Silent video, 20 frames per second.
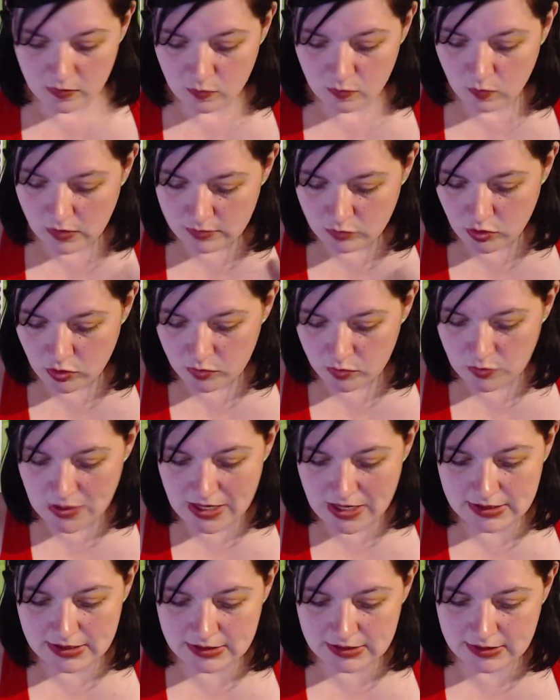One more
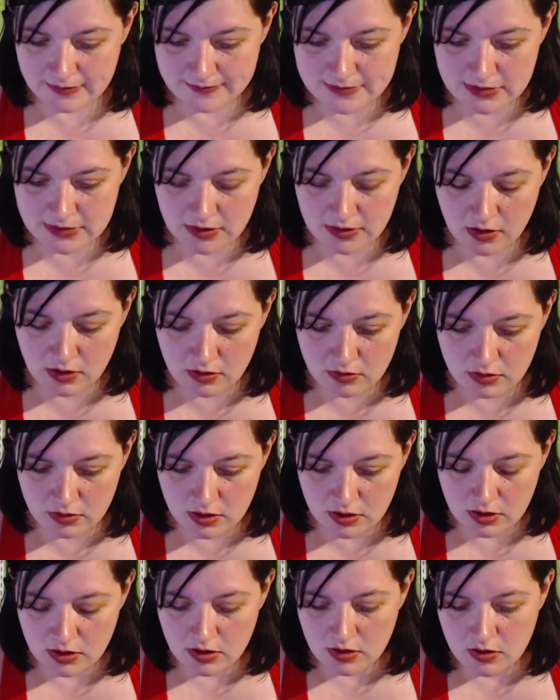product left to go.
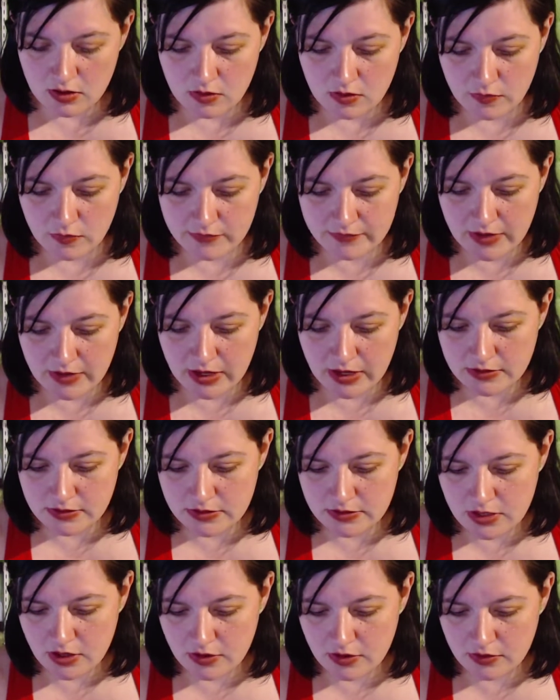We've got
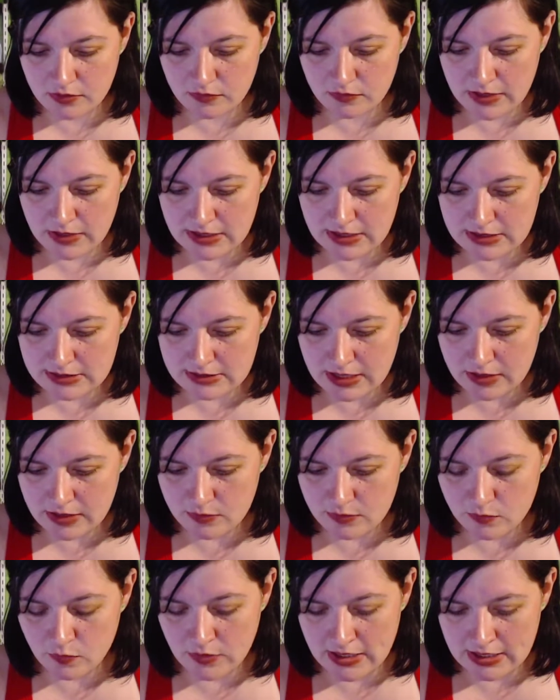Tarte Ready Set
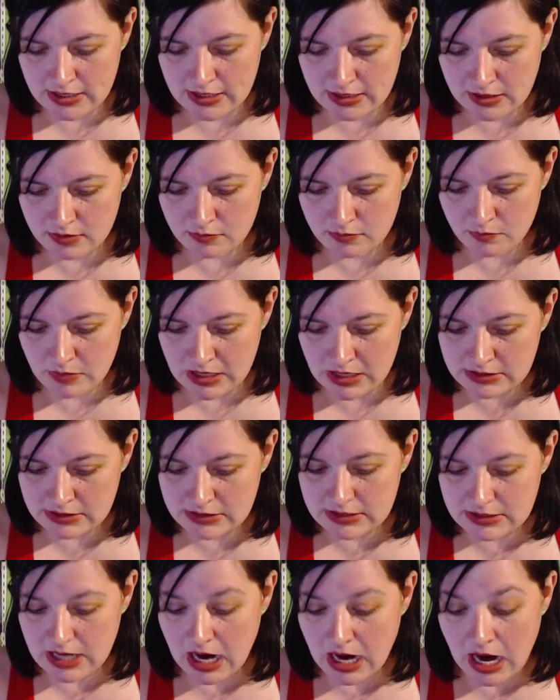Radiant
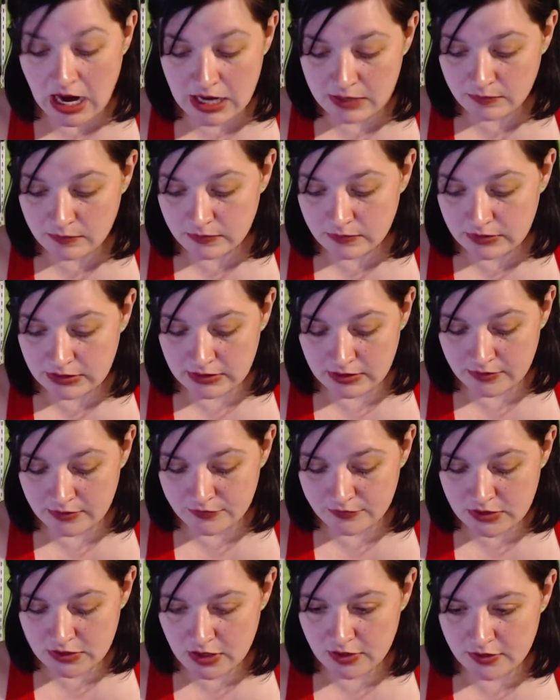Mist. I really
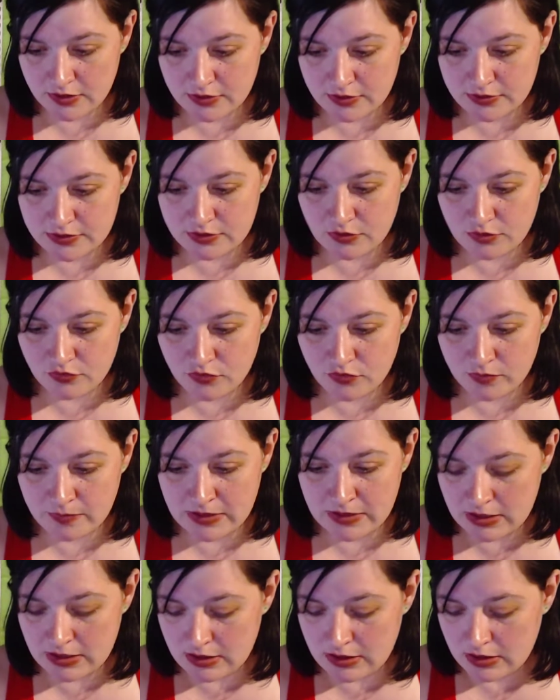love Tarte, so for
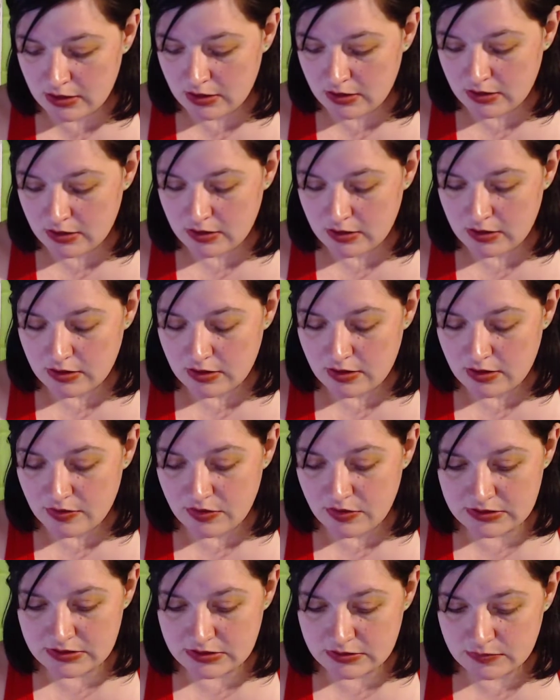me,
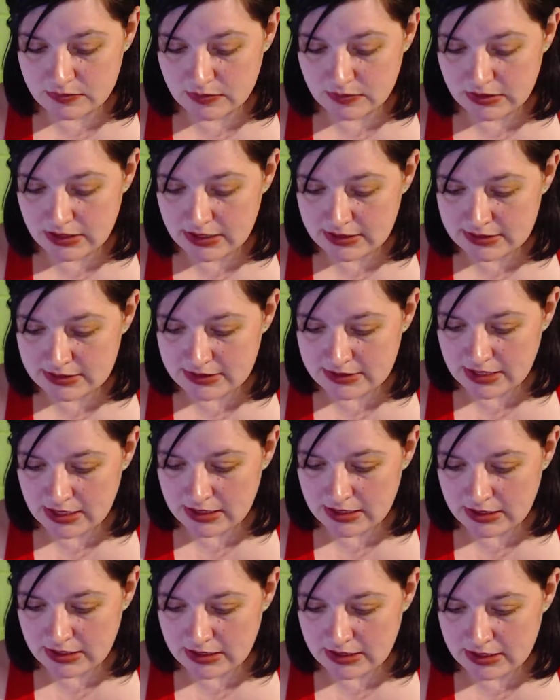this is really
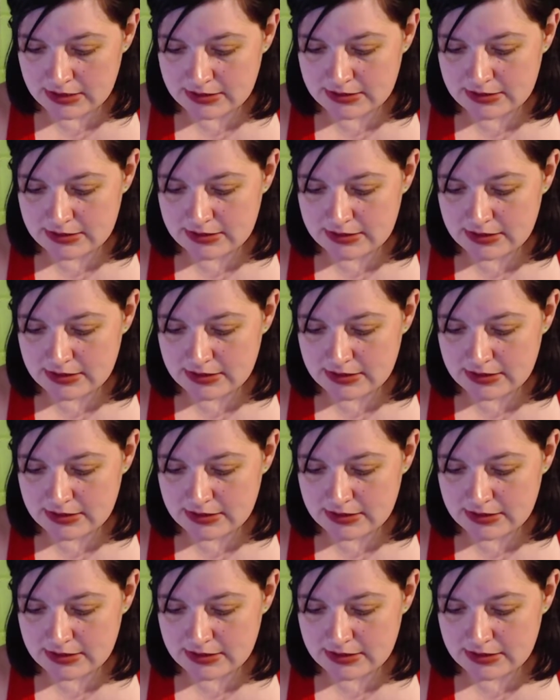exciting. It's